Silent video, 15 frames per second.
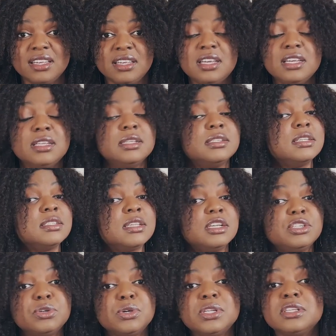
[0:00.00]
It is
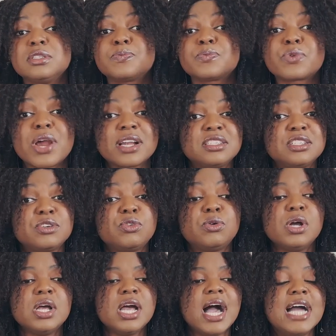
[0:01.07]
essential, it is practical,
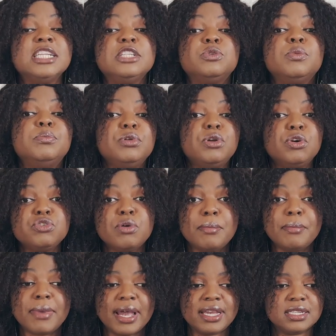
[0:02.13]
and it will blow your
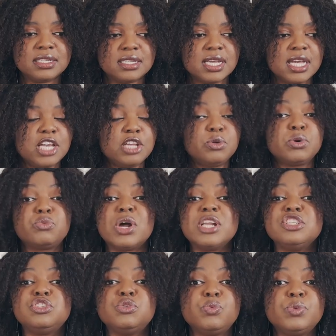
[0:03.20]
mind. It will
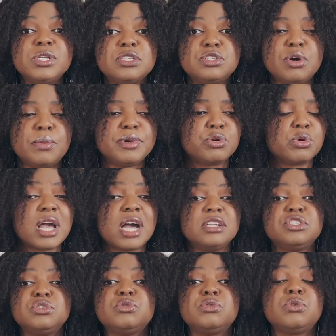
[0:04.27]
grant you wisdom. It will grant
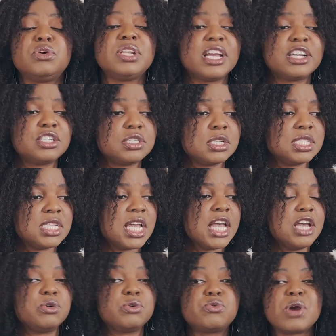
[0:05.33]
you connections. It
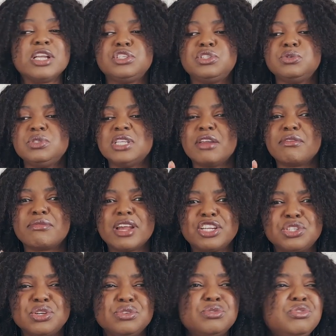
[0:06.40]
will grant you
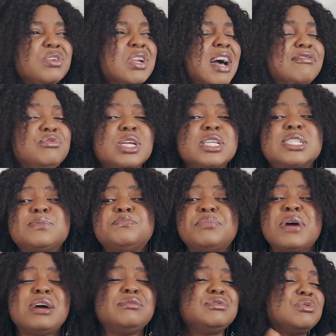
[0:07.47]
direction. You don't have to
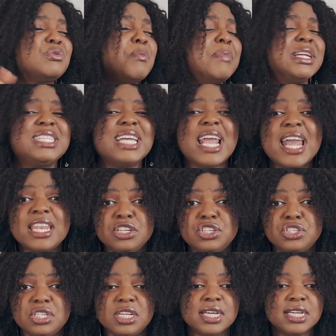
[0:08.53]
expound so much
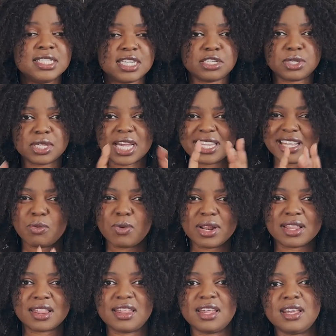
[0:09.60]
energy just to get that one
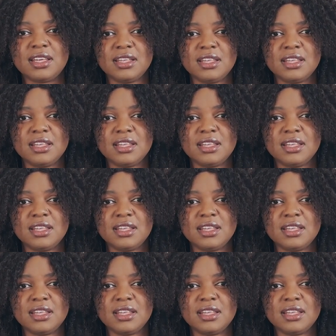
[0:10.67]
thing.